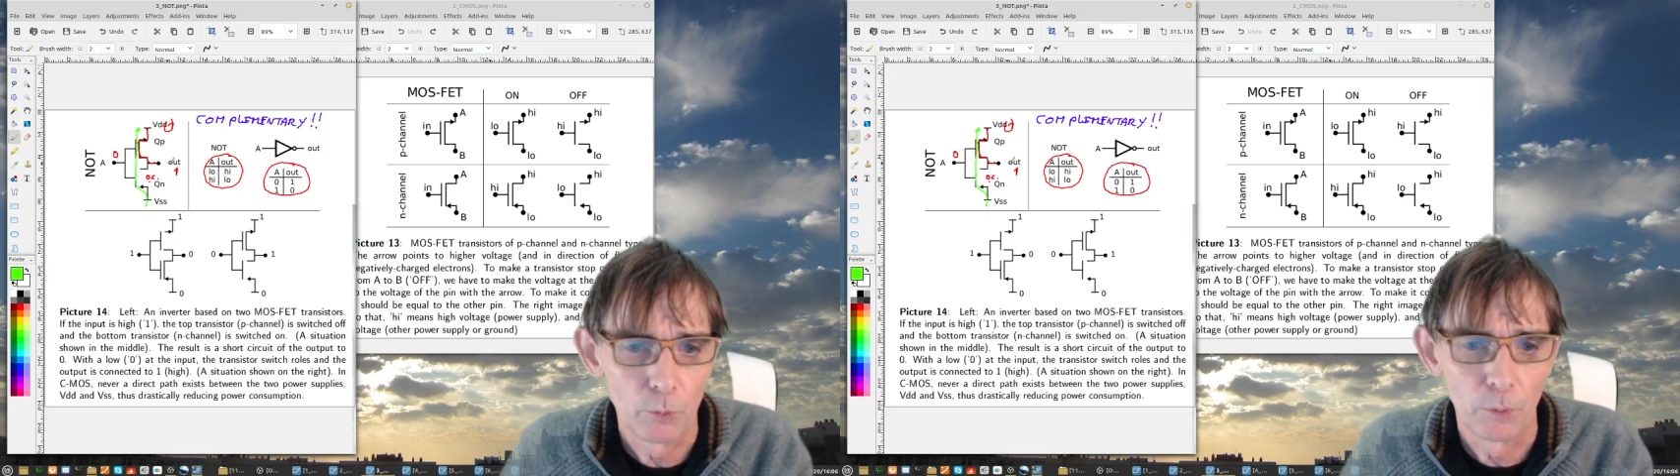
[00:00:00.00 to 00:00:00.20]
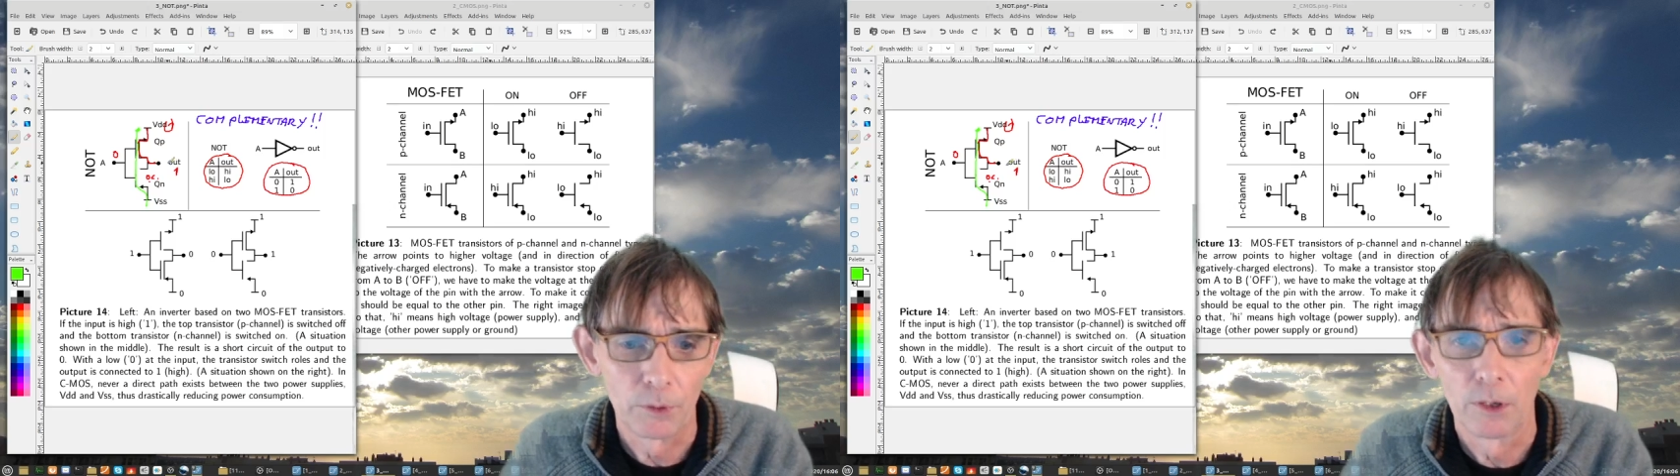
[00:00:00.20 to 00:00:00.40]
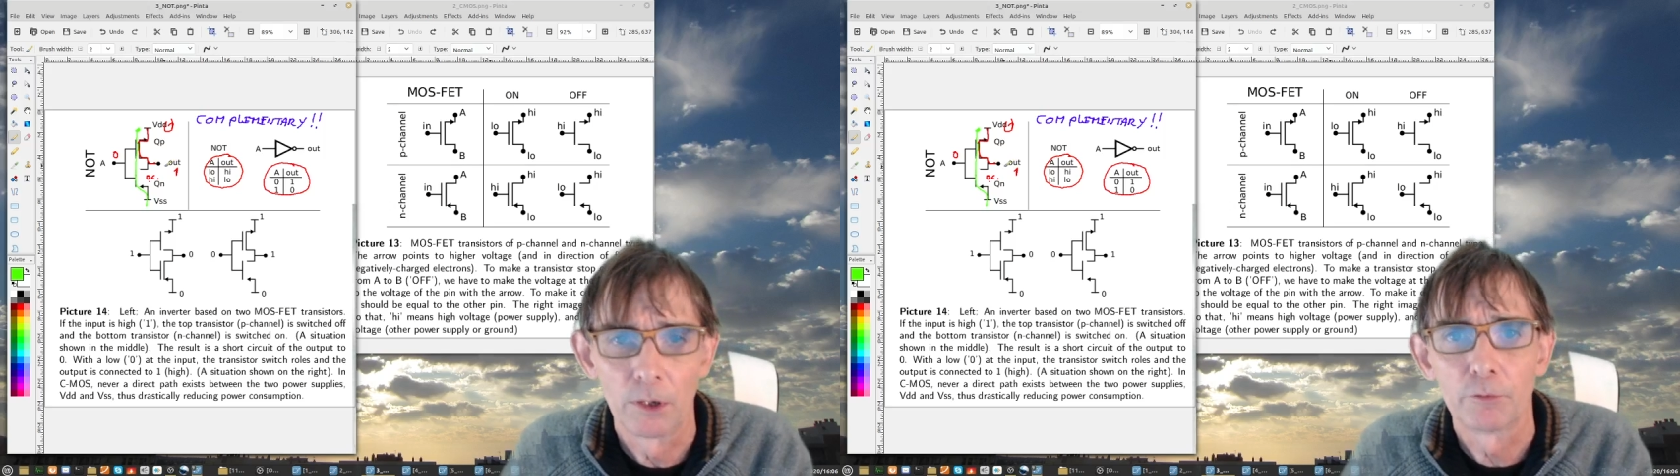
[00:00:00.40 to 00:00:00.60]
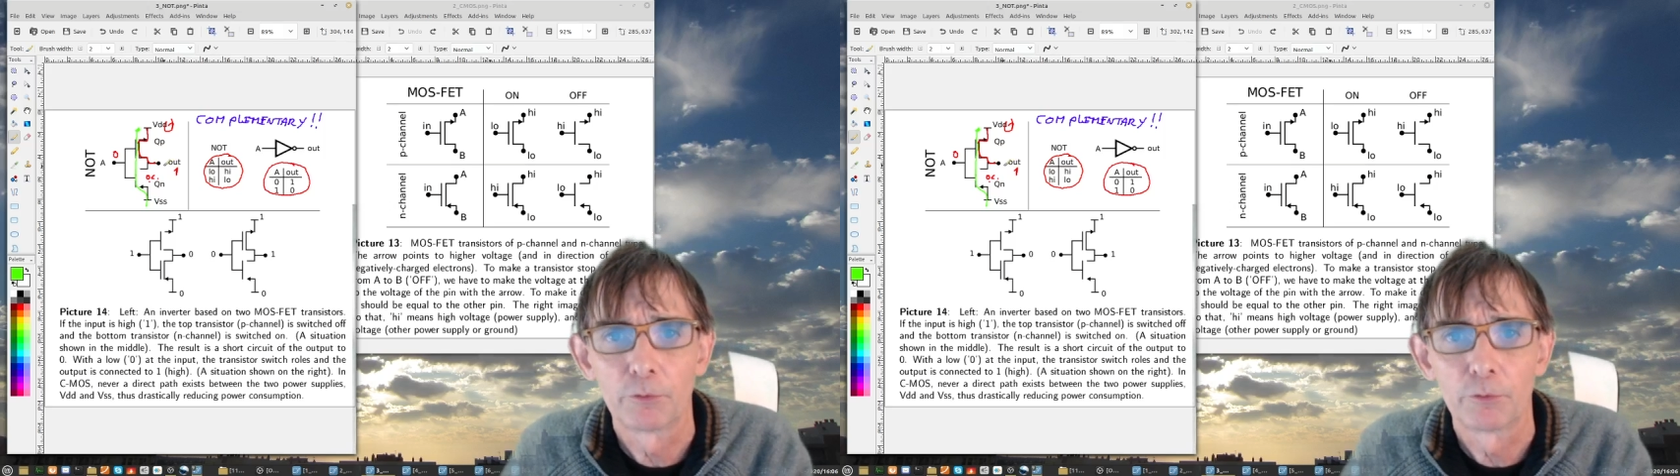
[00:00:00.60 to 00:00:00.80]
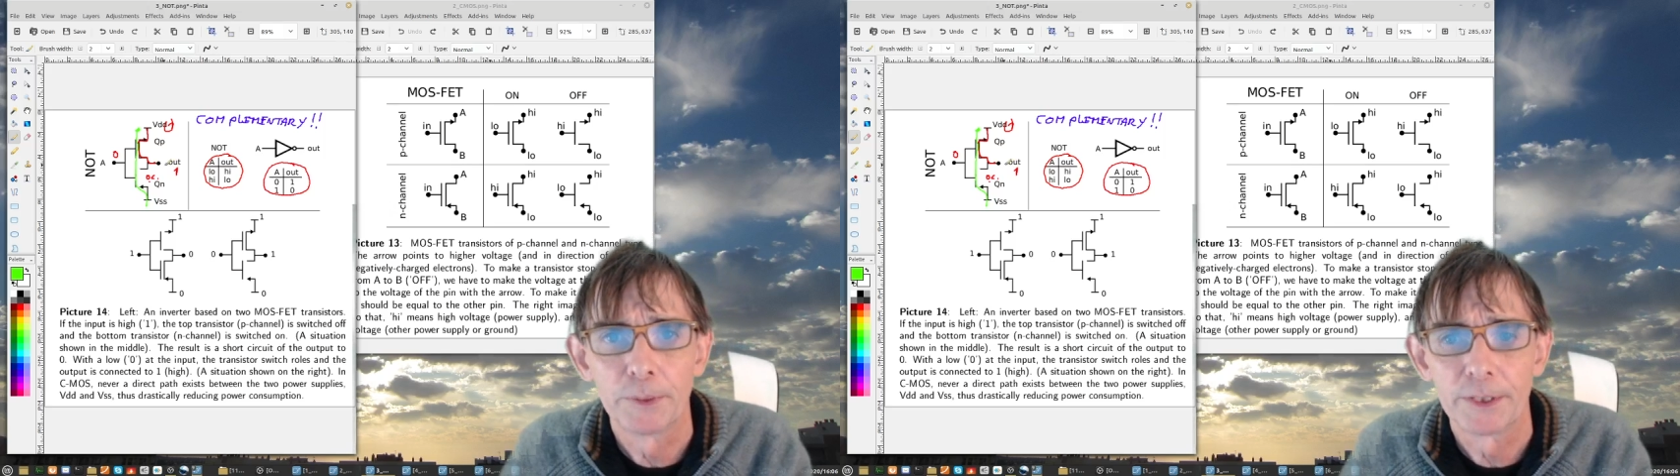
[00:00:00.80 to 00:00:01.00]
We want a lot
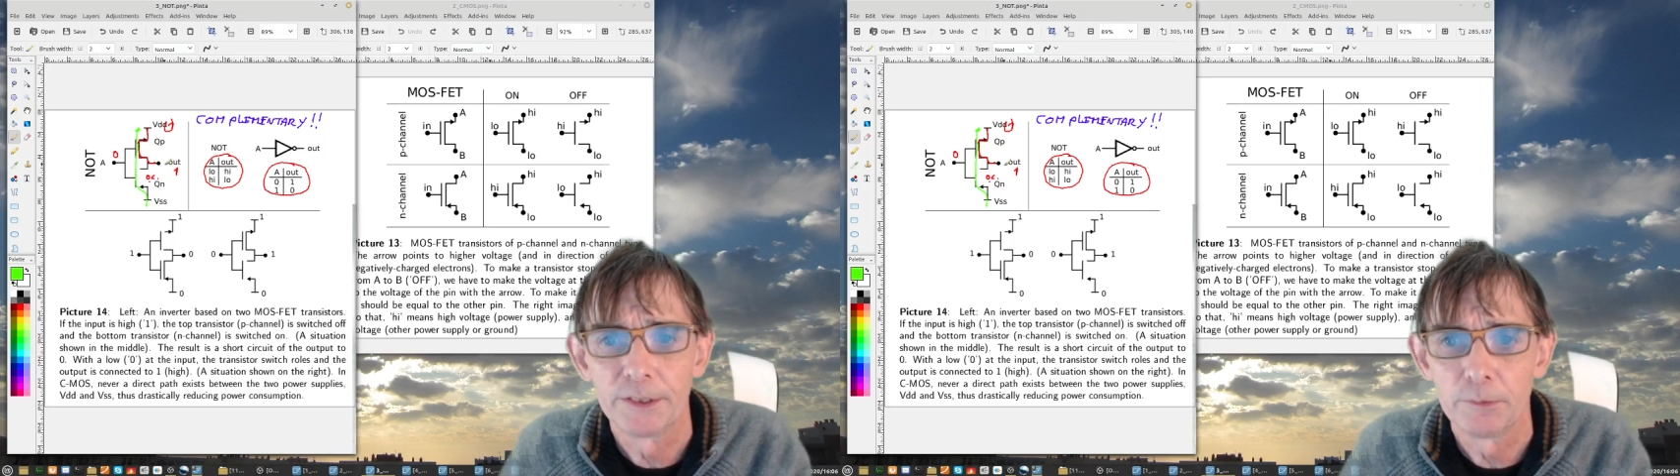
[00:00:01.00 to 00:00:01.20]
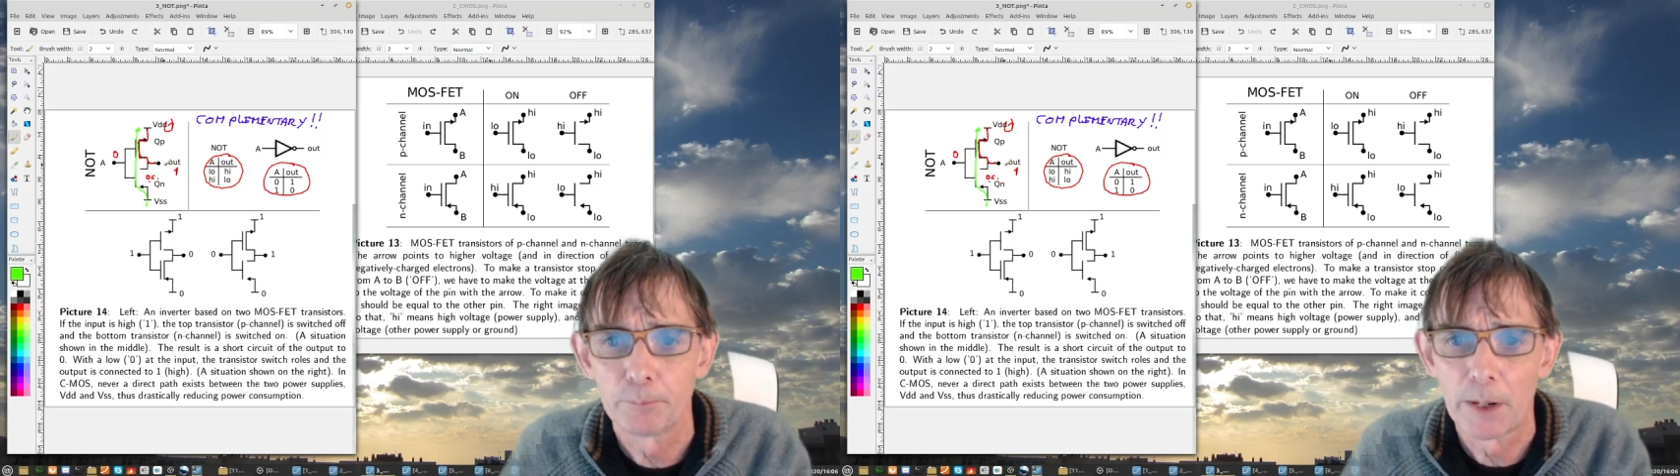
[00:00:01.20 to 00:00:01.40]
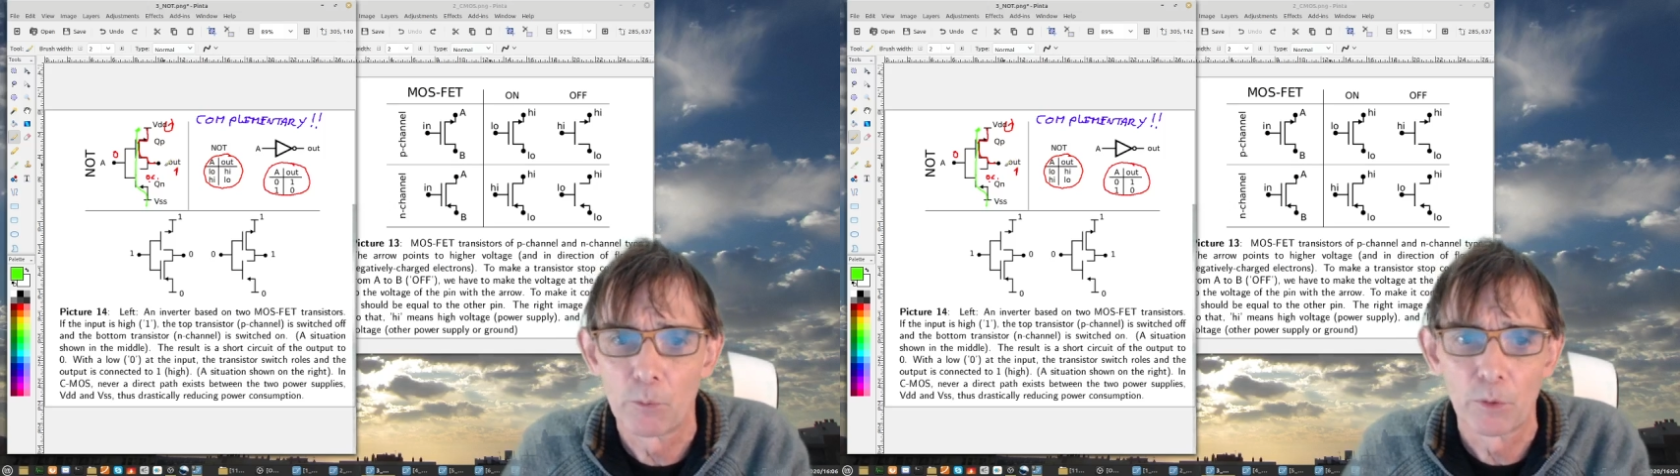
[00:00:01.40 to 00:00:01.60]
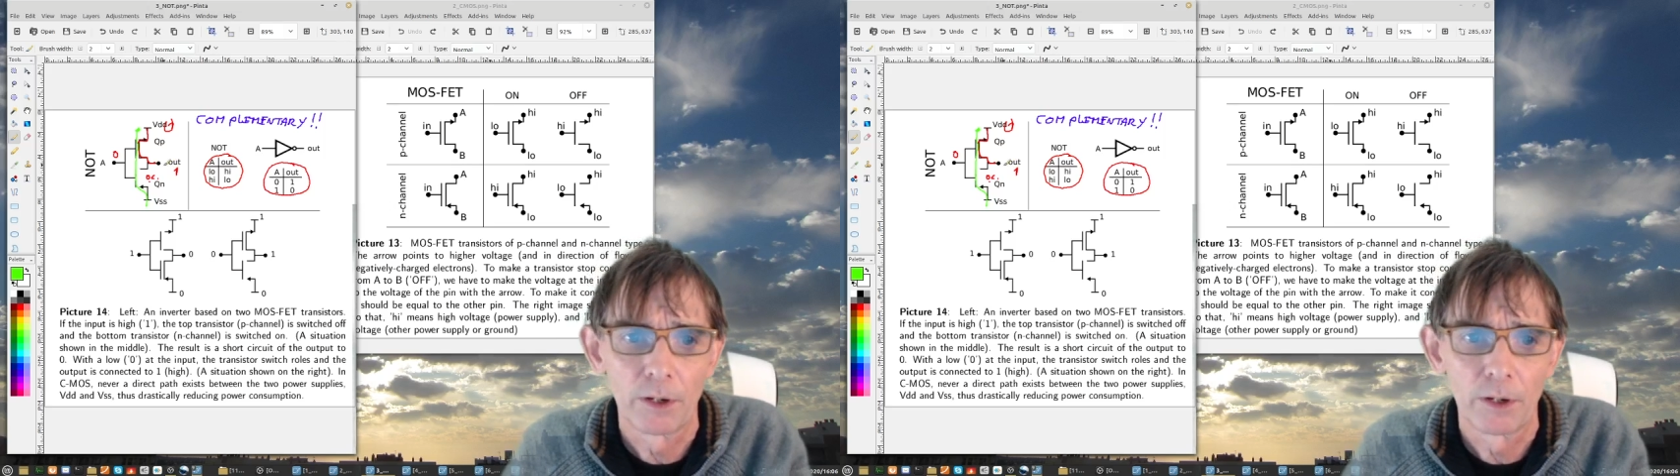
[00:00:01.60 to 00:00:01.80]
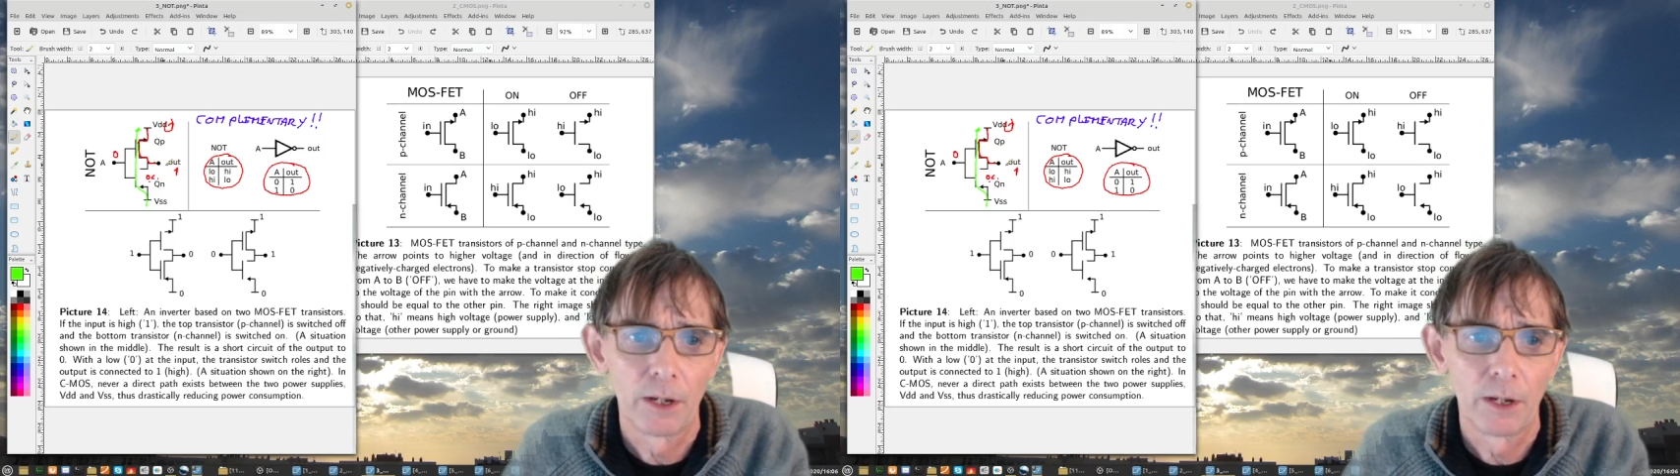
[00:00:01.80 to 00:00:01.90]
of computation power